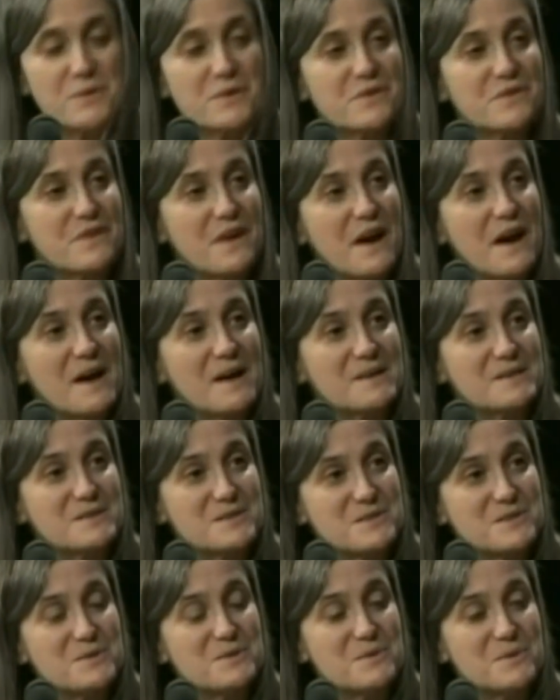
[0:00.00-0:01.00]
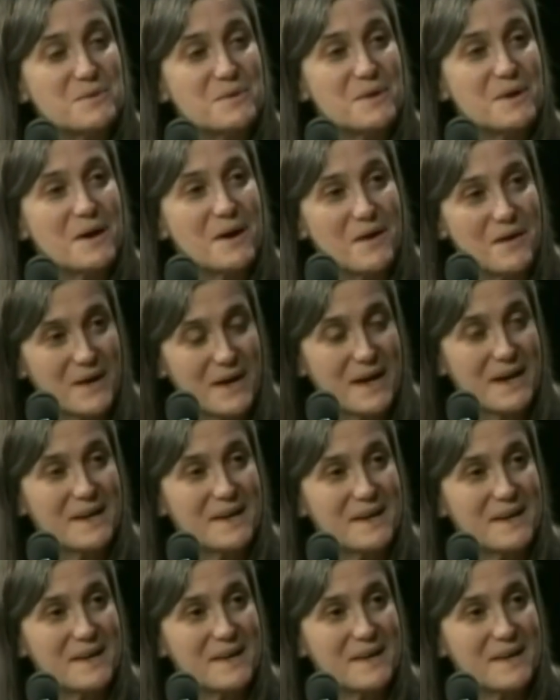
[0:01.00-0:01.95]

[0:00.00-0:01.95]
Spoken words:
with ties to al-Qaeda.